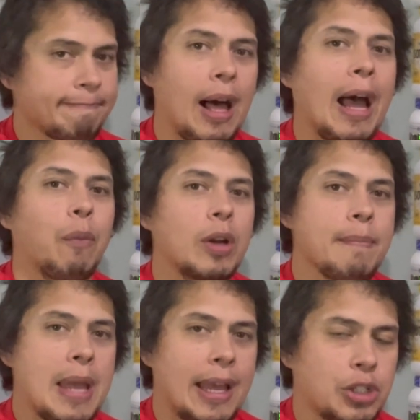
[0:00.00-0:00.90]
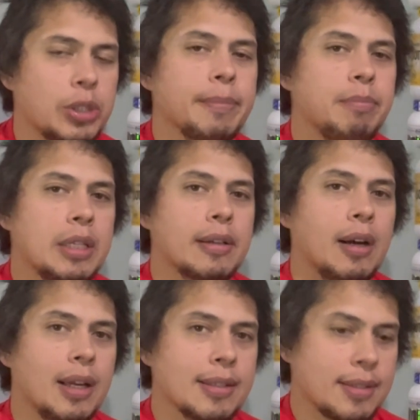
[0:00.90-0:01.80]
I would imagine
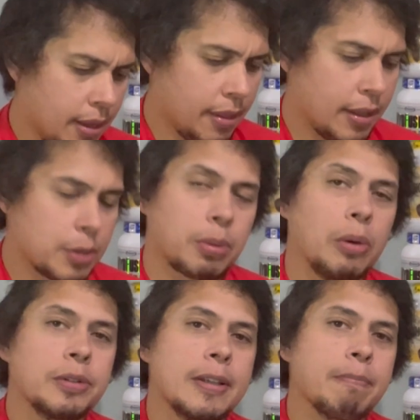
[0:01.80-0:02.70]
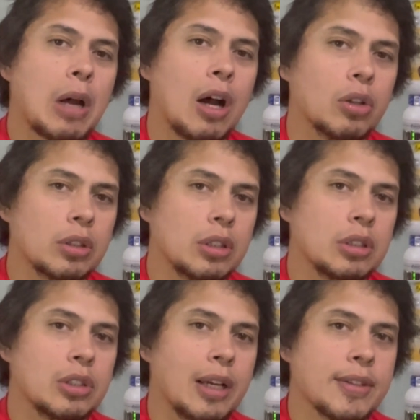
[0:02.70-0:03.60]
because this protein powder
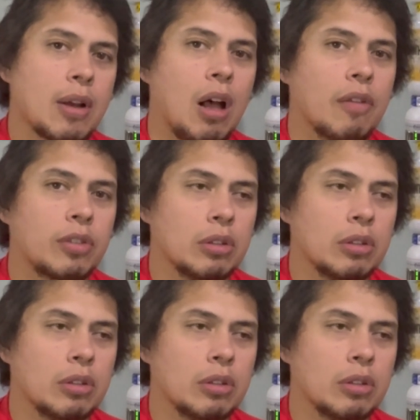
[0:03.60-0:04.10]
does offer a